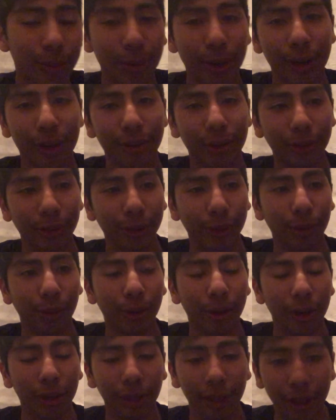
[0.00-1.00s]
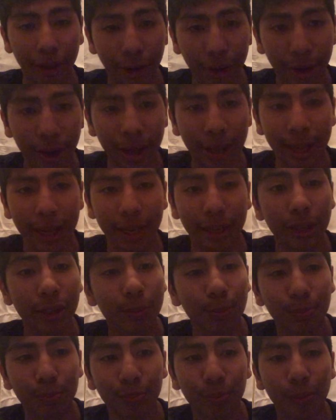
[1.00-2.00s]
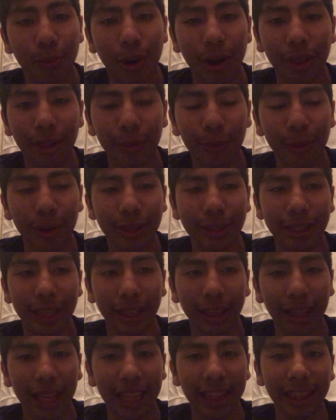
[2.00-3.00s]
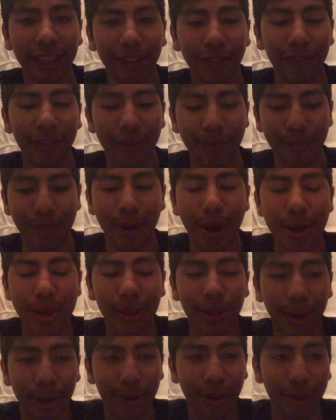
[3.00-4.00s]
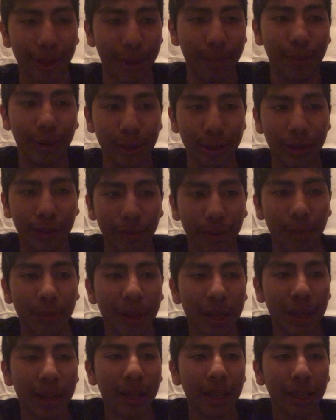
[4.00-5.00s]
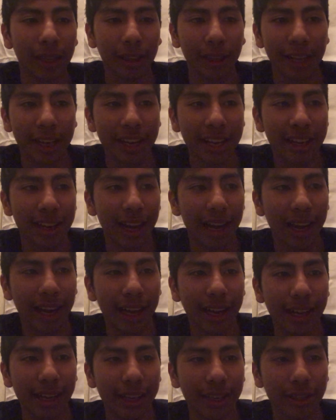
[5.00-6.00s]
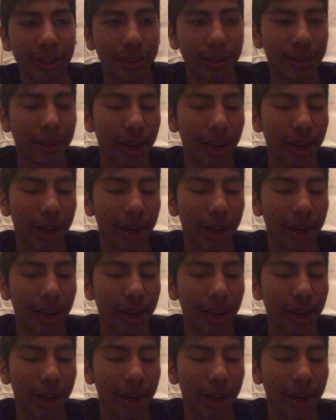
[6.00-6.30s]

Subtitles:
the run of the litter, and he's one of the ones that lived longer than most of them. Lady died,